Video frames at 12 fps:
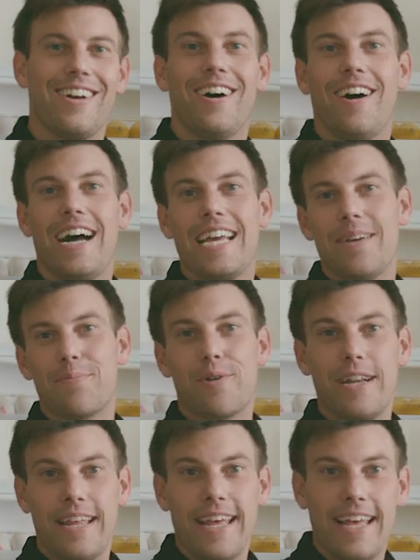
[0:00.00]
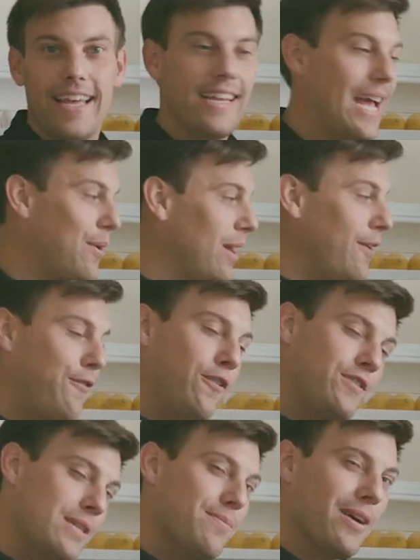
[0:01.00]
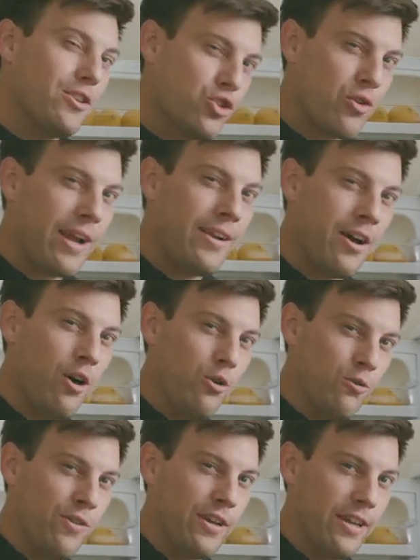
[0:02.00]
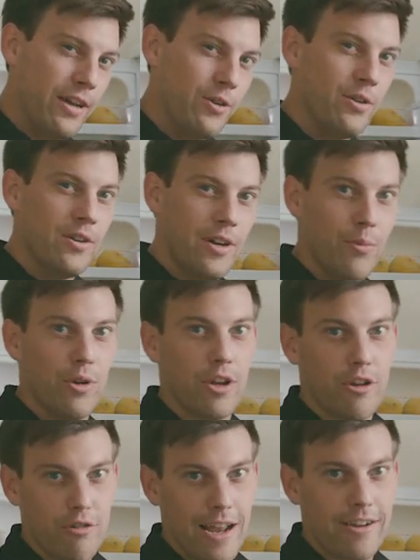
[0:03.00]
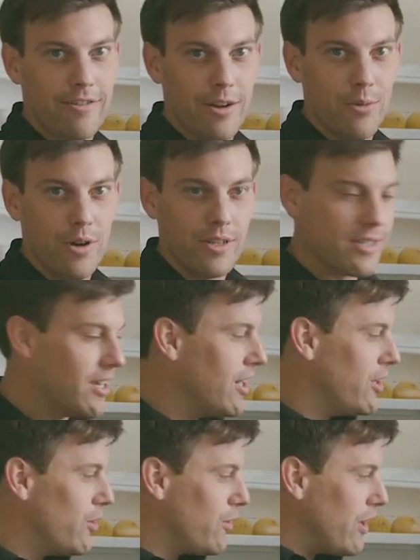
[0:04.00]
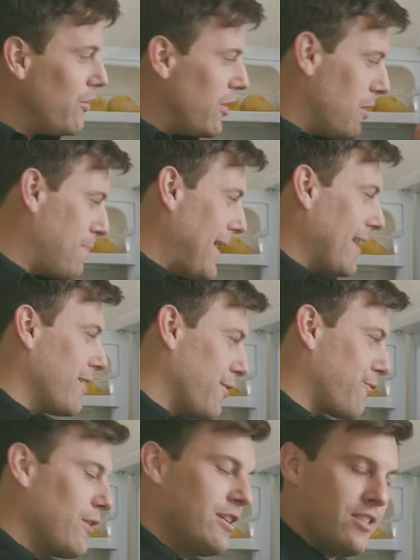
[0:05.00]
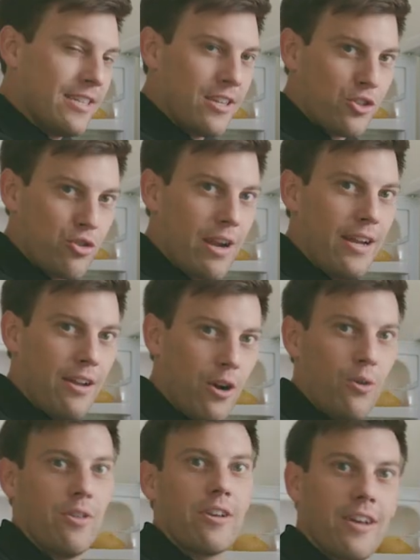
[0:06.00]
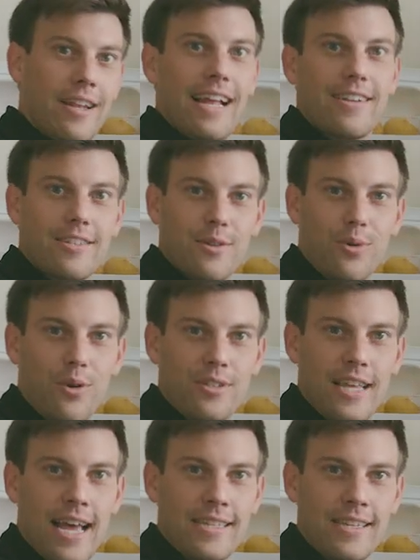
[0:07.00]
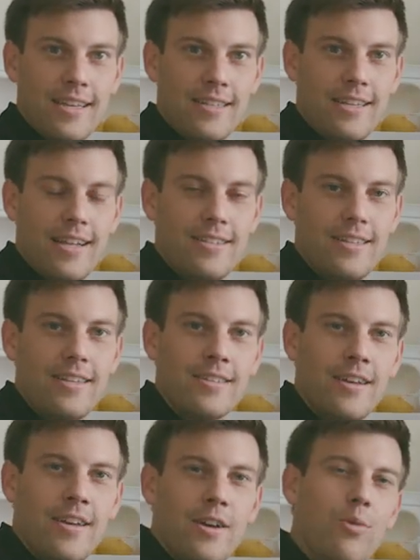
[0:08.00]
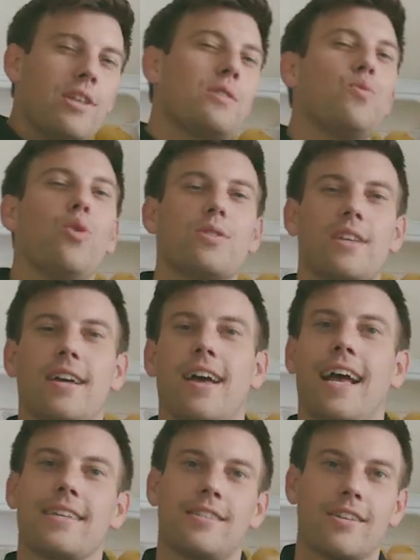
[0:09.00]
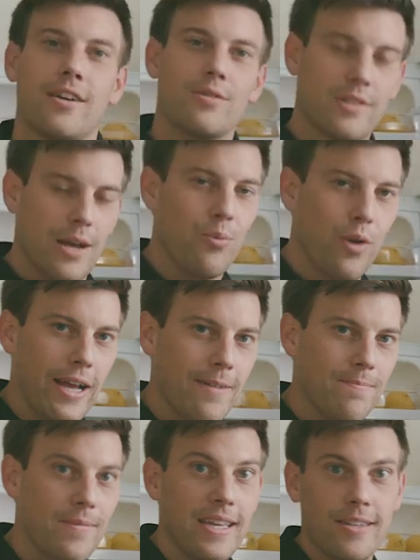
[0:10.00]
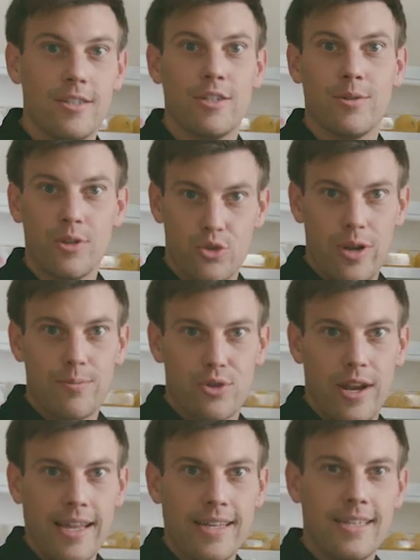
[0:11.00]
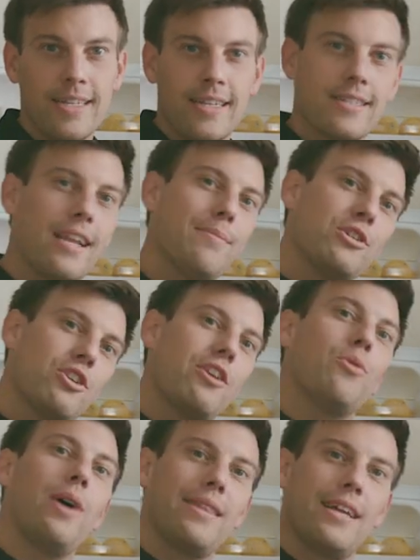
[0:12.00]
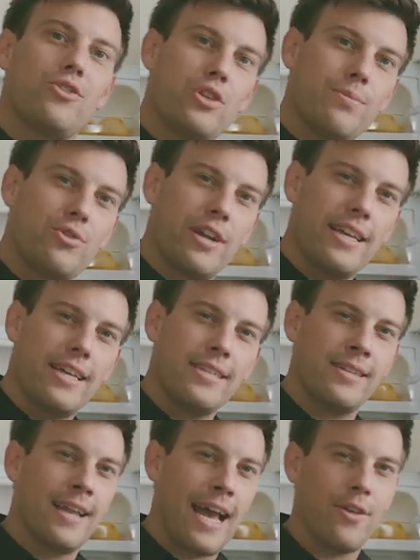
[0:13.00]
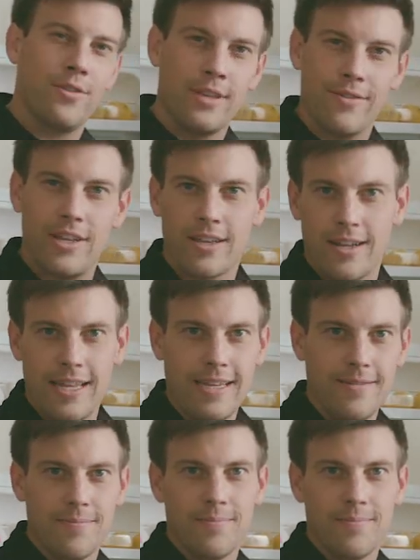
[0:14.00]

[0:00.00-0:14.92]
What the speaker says: Hi, Bryn here. Now, if you've seen my drain hole video, what a cracker it was, you'll know that at the back of the fridge there's a drain hole that collects the water as it condenses. Well, this water has to go somewhere, into a drip tray. So let me show you where that drip tray is and how you can give it a clean.